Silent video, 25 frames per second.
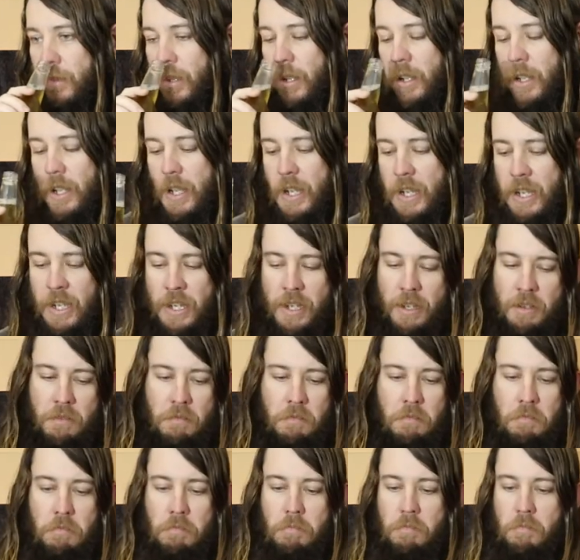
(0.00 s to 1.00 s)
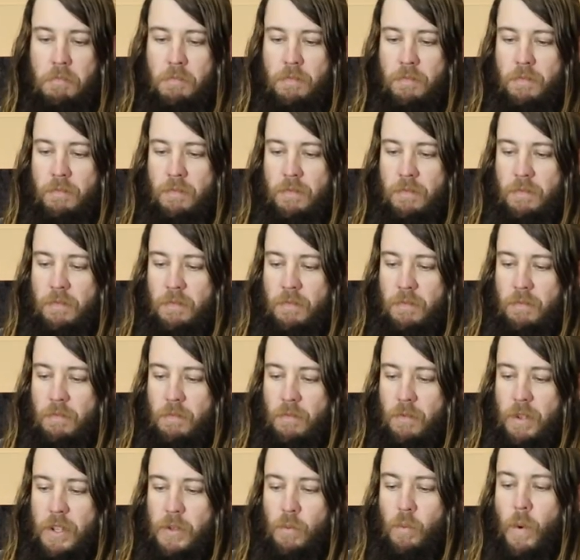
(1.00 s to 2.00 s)
That's
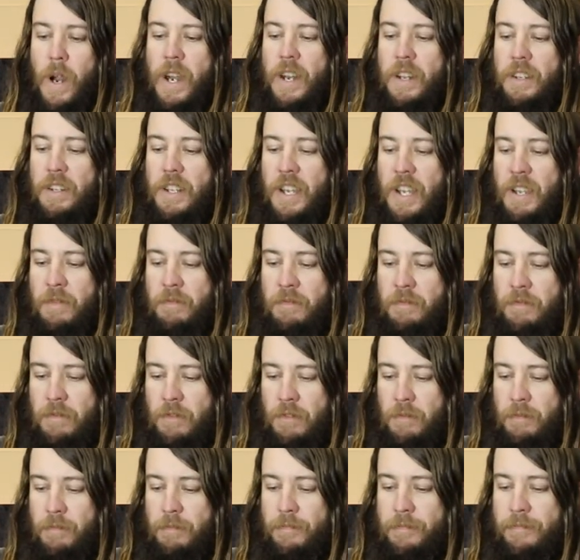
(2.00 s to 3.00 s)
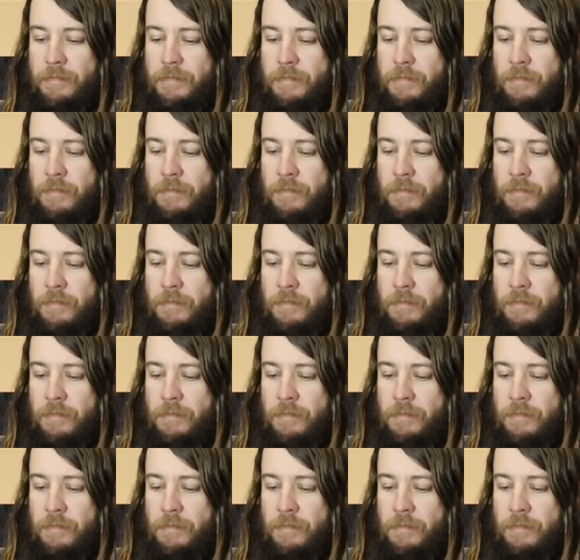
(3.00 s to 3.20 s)
when it came from.